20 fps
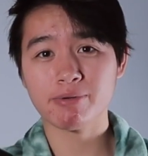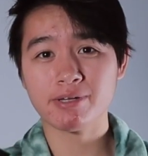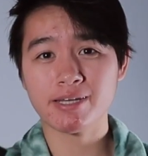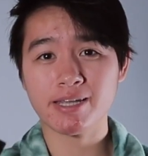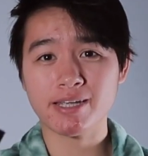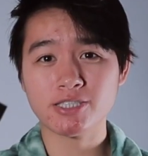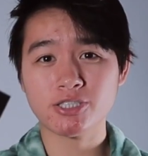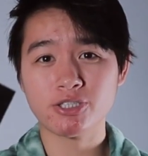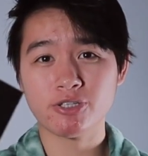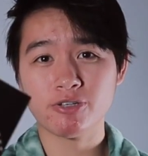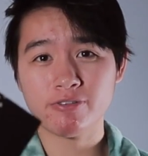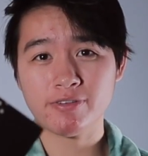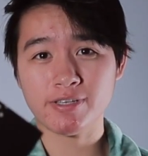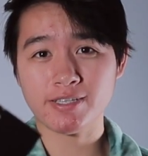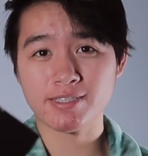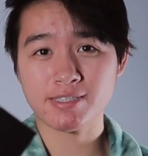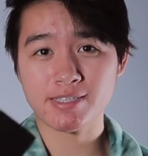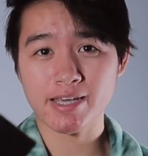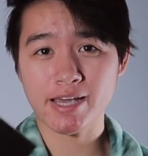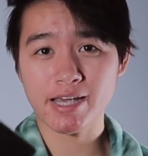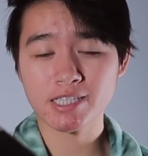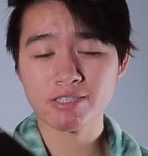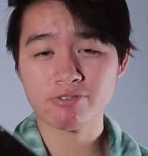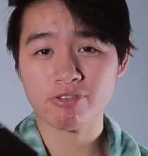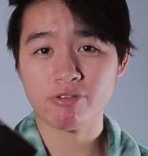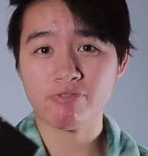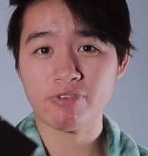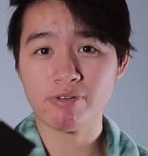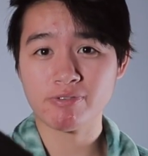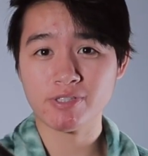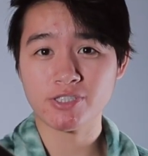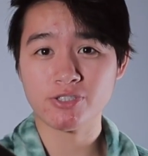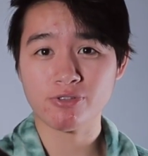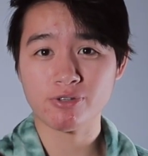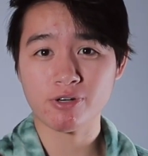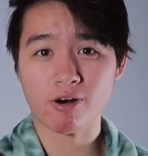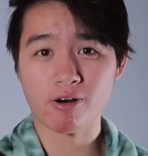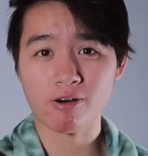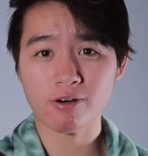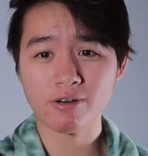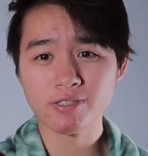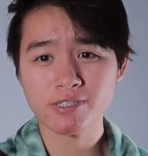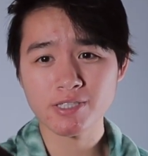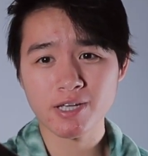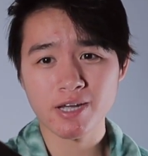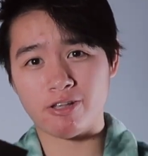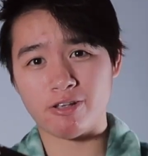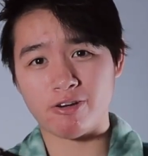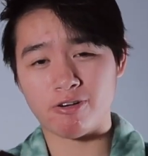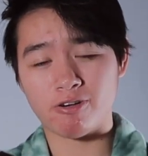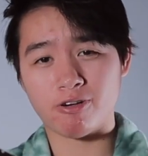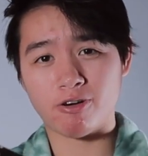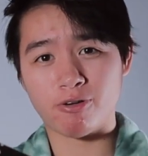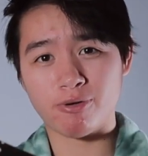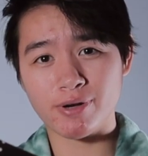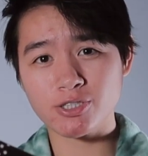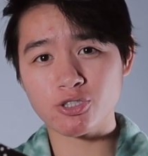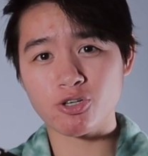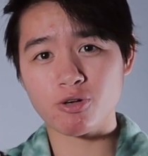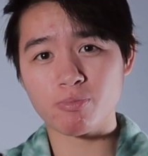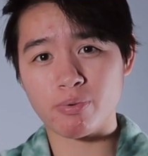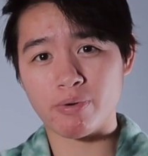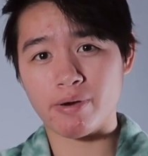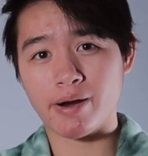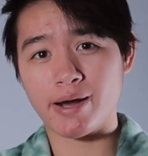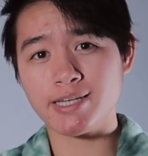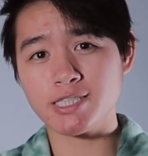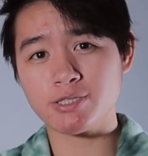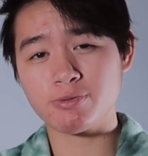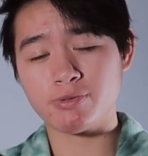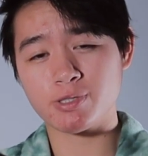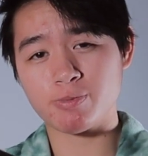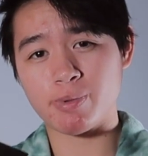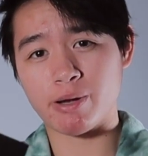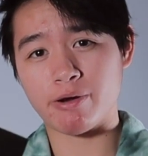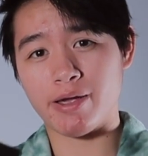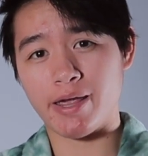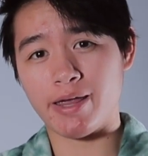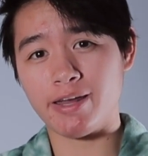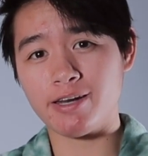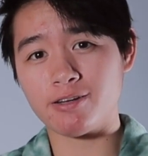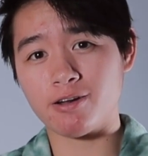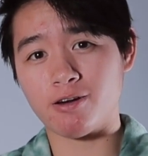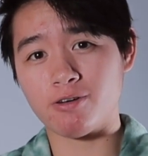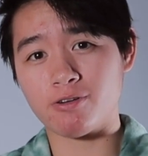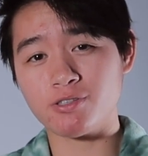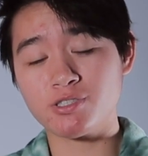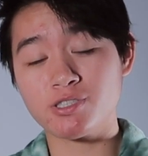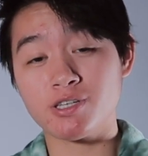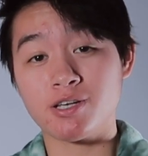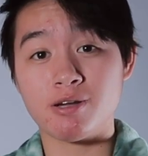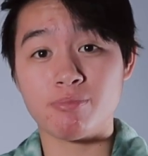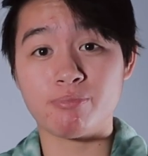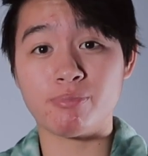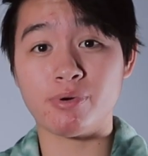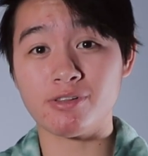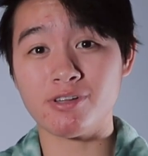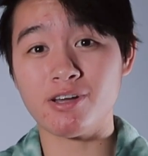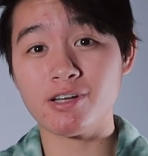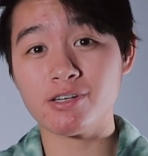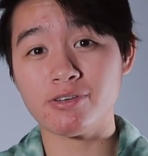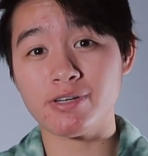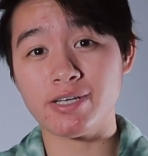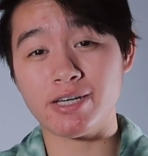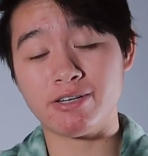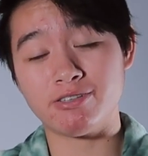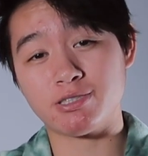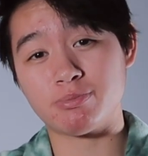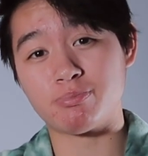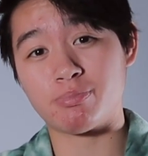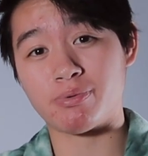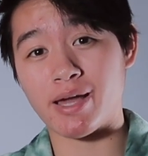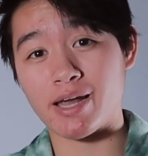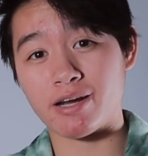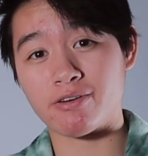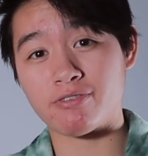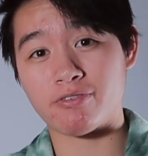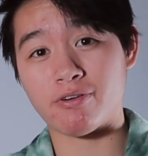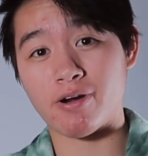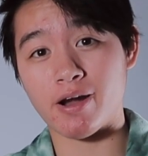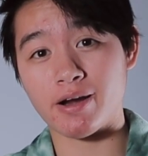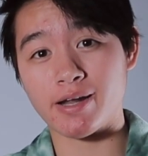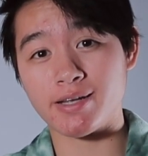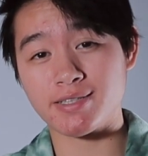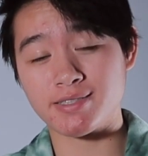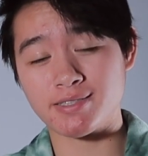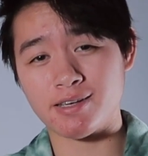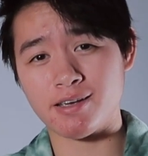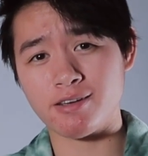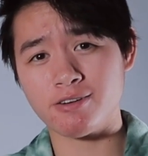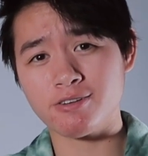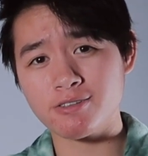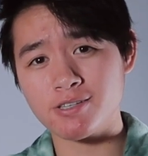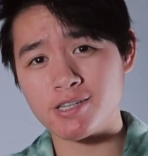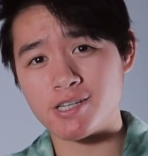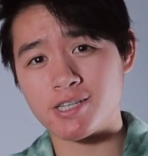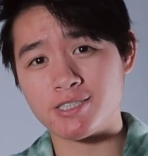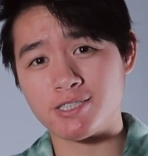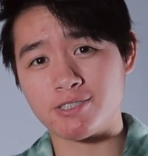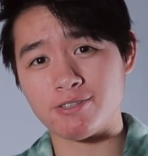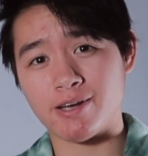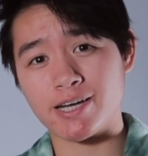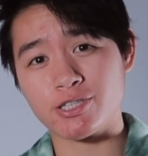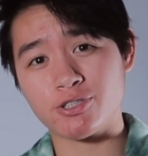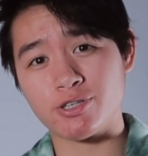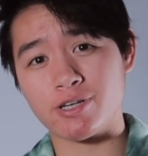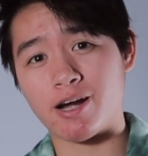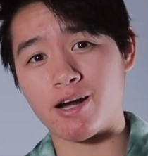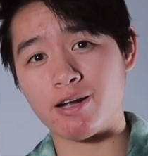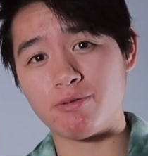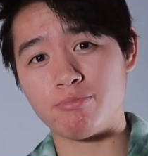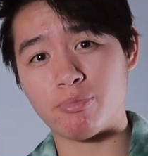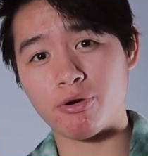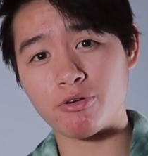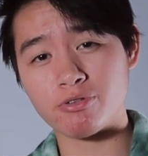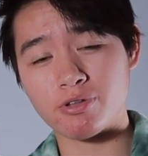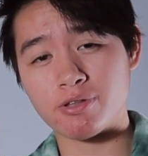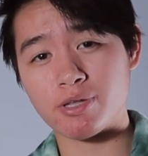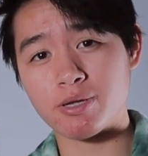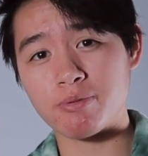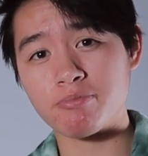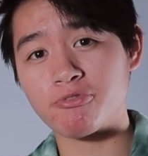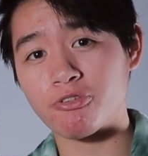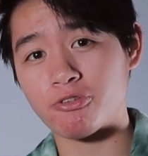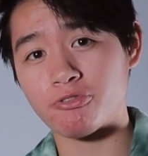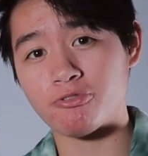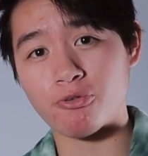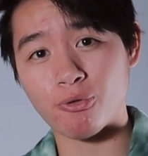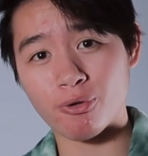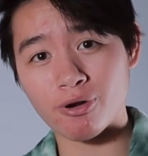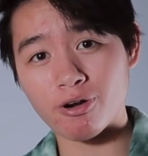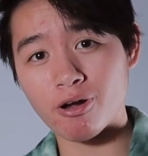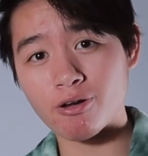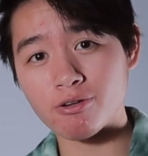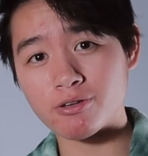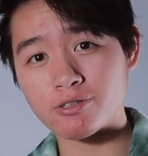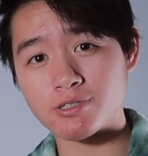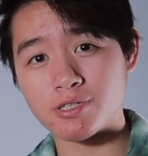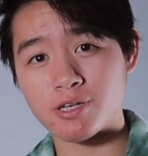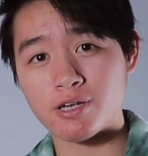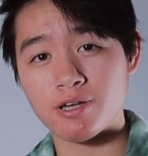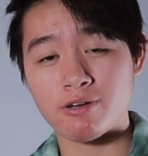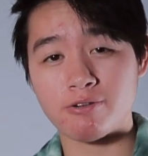able to get two of these decks from 52 cards. Their original price was about $8, but luckily it was Black Friday sale, so I actually got both of them for $4.